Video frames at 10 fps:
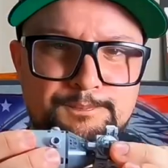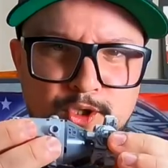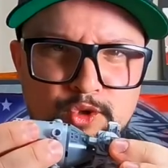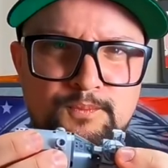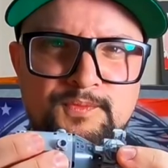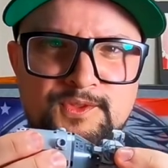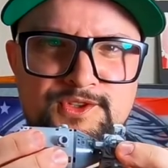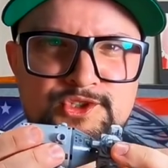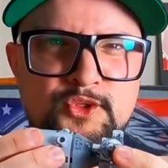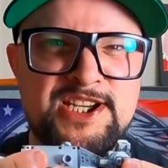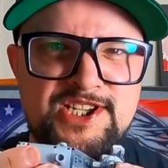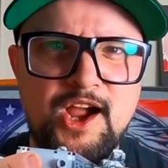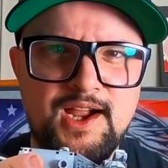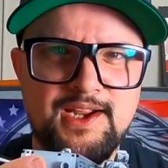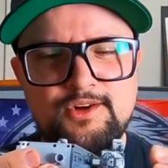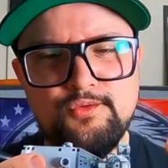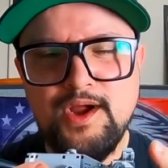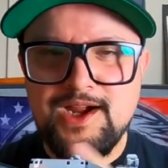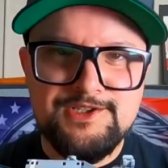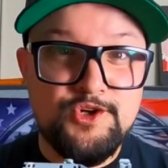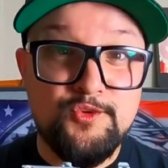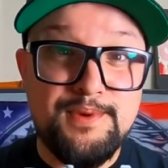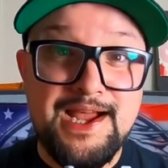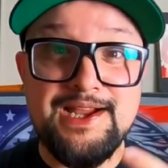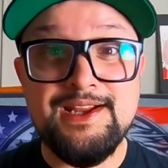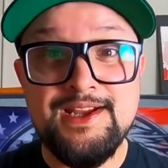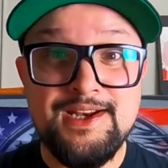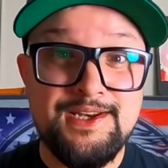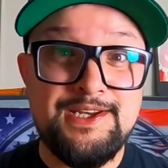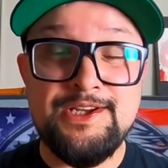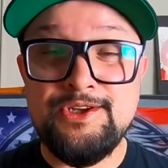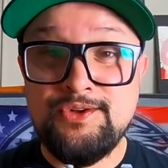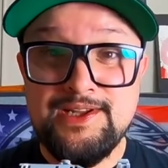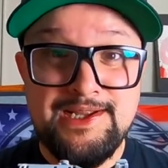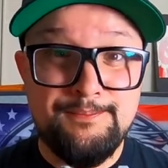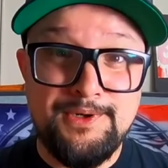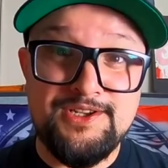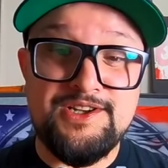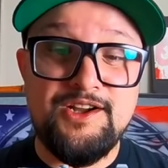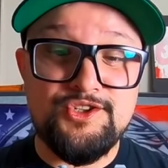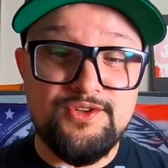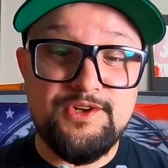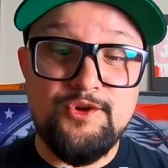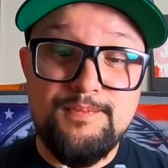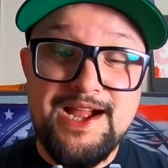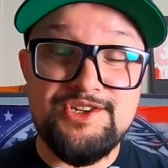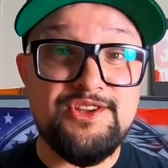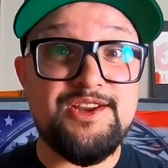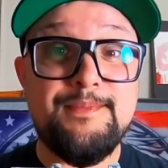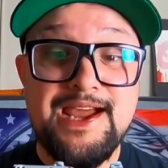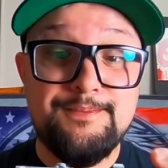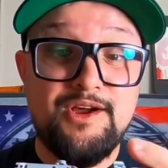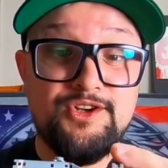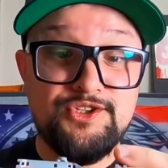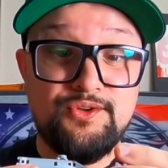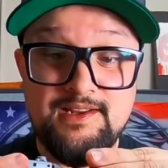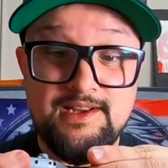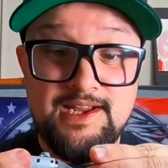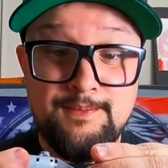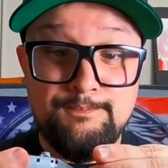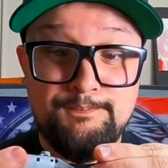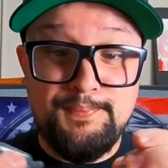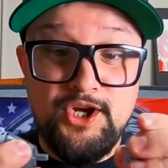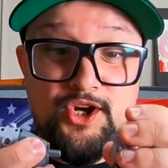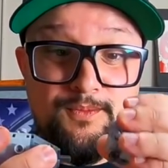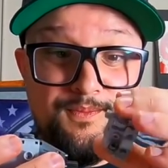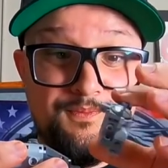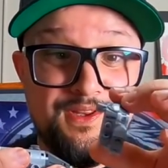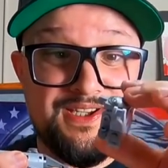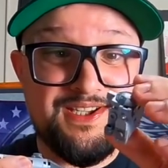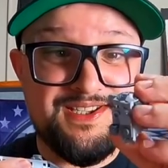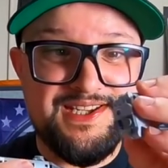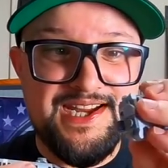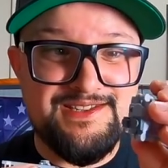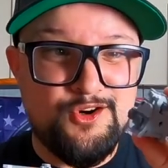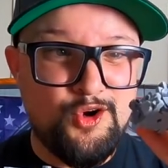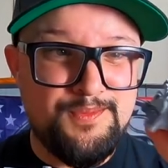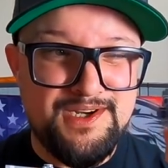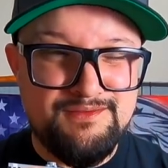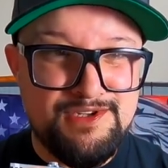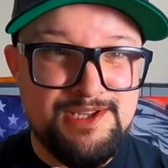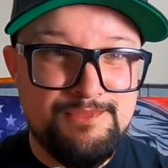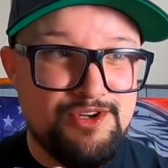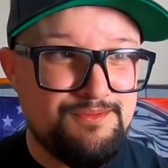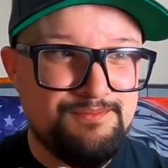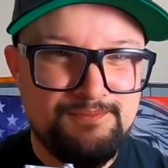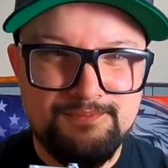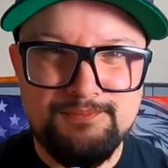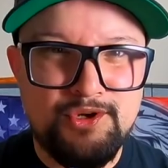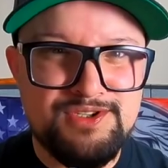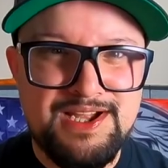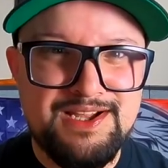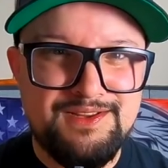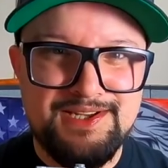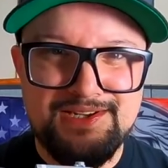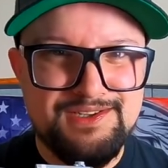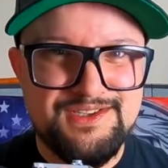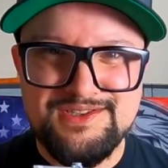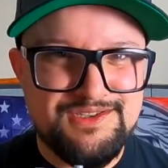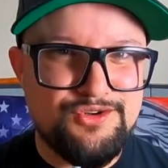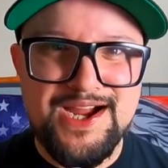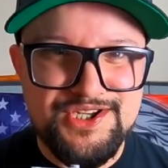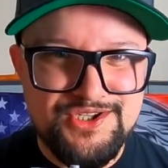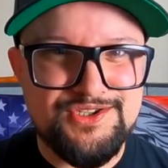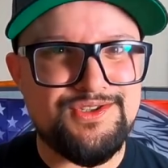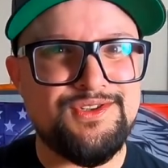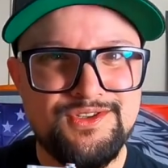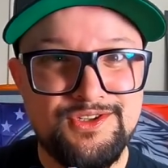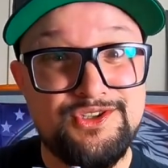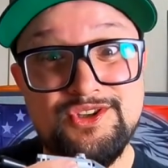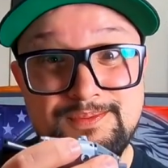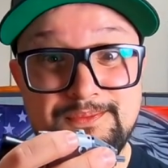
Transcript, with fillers: Boom. So they dock. Rocks go back. Neil and Buzz Aldrin go back to the command module and boom, this just stays in orbit in the moon. Most likely just crashes into the